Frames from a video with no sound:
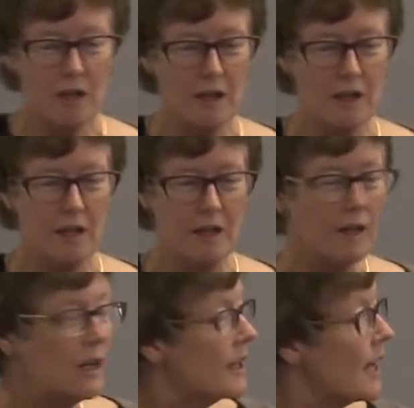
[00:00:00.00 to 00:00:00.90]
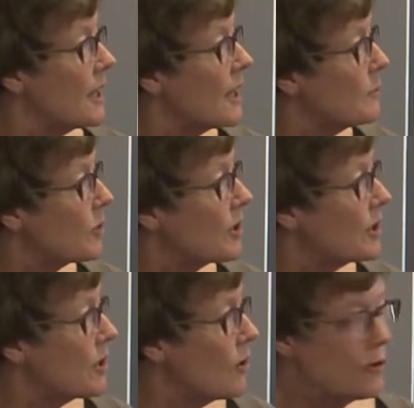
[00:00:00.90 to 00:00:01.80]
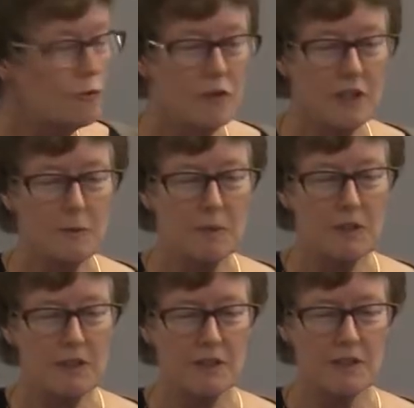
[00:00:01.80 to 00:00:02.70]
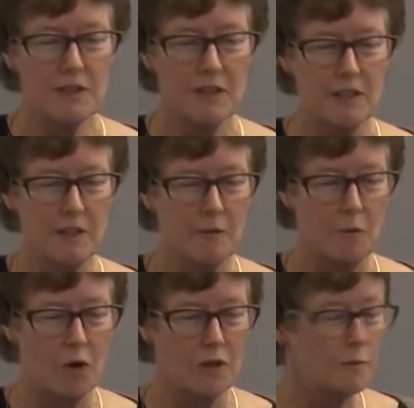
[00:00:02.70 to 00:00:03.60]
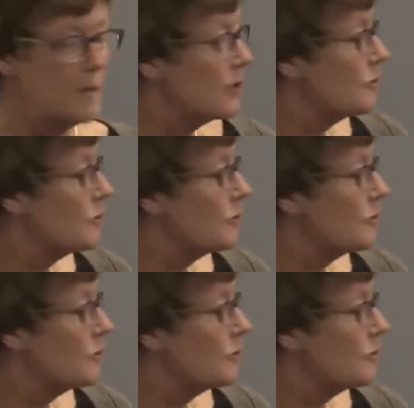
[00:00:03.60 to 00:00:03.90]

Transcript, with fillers: Uh, again, I'm not going to go through this, but this is the workers' best